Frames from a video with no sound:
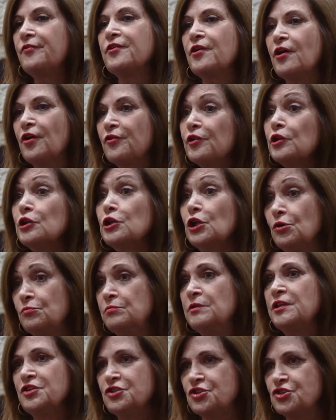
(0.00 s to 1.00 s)
They are the
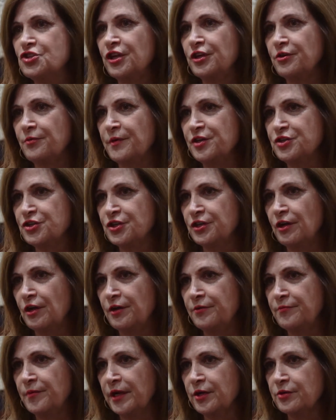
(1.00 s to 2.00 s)
loneliest generation
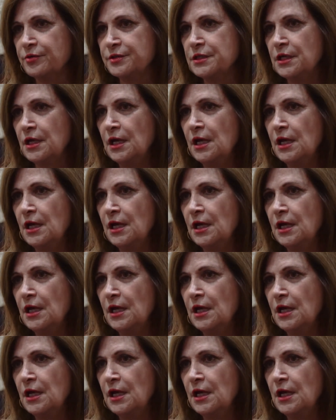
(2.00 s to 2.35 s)
on record.